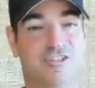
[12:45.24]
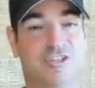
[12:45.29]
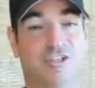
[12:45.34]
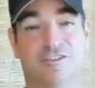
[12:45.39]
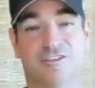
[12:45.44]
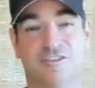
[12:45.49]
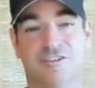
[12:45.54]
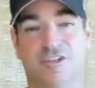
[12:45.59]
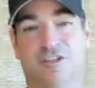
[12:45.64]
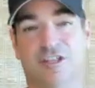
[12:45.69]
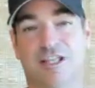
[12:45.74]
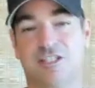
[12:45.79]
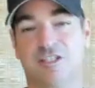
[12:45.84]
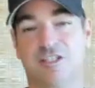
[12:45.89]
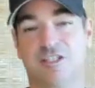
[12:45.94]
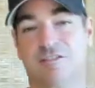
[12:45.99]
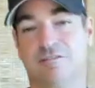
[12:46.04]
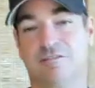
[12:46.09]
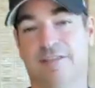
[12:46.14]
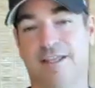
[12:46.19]
So
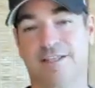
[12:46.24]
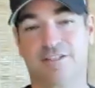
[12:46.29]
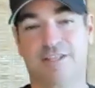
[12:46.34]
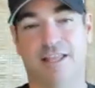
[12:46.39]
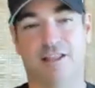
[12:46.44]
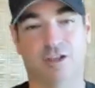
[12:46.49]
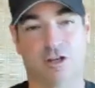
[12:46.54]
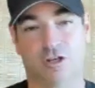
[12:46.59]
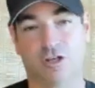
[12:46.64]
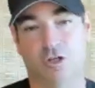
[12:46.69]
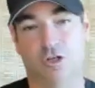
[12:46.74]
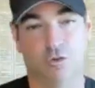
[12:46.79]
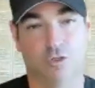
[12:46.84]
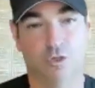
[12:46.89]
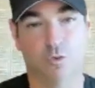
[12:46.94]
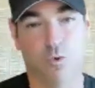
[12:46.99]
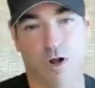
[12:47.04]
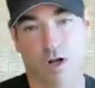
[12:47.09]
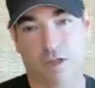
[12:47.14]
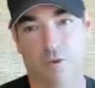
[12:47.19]
let's say, look, you
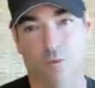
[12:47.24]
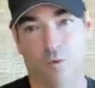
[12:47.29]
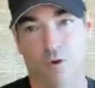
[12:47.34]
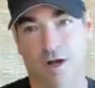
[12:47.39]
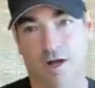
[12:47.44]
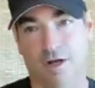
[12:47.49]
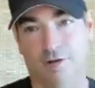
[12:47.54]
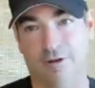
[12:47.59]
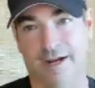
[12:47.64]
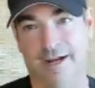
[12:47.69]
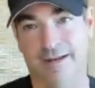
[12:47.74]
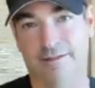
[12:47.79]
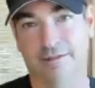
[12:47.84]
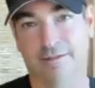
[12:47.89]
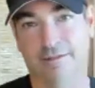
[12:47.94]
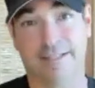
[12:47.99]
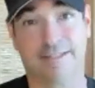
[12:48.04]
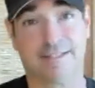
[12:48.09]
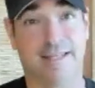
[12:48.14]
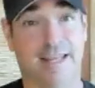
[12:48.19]
walk the walk, right?
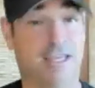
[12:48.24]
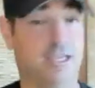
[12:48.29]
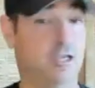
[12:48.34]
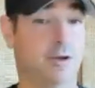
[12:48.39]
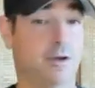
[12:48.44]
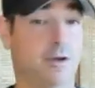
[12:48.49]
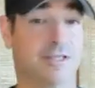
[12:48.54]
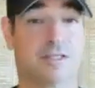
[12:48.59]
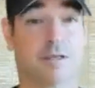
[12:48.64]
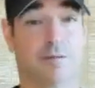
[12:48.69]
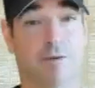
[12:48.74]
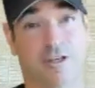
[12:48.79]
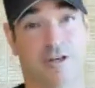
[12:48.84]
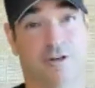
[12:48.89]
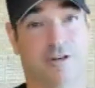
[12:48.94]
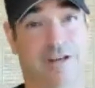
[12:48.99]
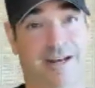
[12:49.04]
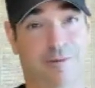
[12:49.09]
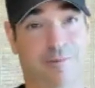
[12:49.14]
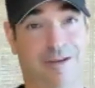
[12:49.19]
Let's say you had someone in your
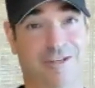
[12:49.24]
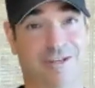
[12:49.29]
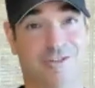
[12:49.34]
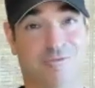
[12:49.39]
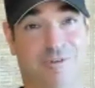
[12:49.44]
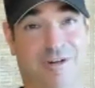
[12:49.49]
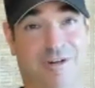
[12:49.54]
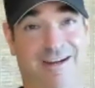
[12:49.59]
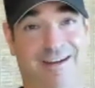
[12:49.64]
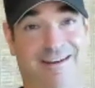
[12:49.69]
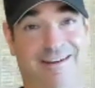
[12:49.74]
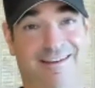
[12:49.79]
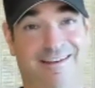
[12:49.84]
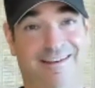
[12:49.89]
database, right?